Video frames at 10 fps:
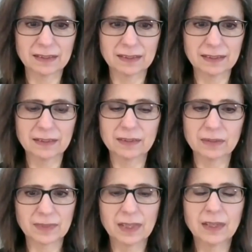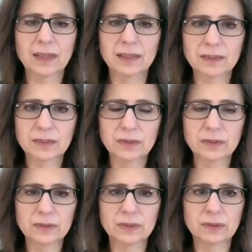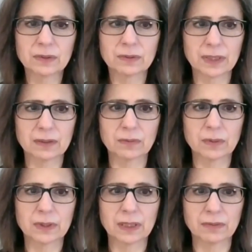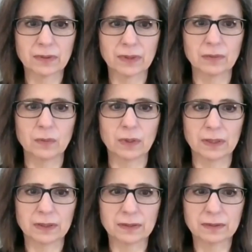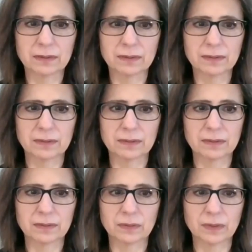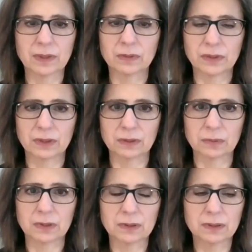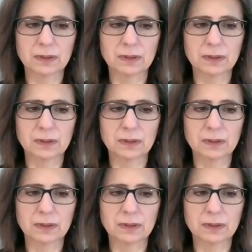And I can choose to create whatever I want without judgment.